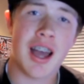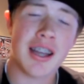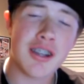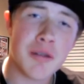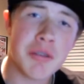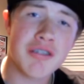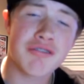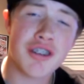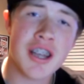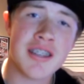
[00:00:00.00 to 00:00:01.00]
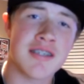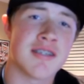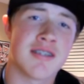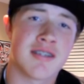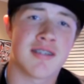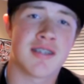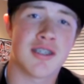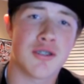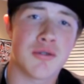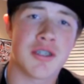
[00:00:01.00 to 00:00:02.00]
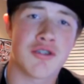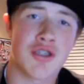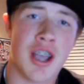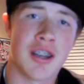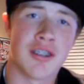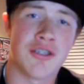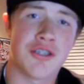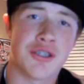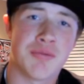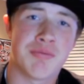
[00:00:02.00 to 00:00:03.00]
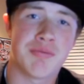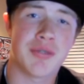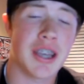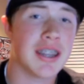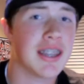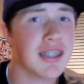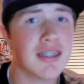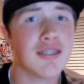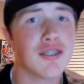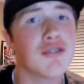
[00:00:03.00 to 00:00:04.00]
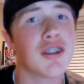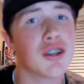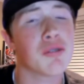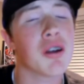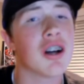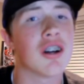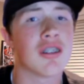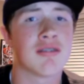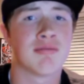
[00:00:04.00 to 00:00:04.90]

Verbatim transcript: I got my friends to do this challenge and they didn't do very well.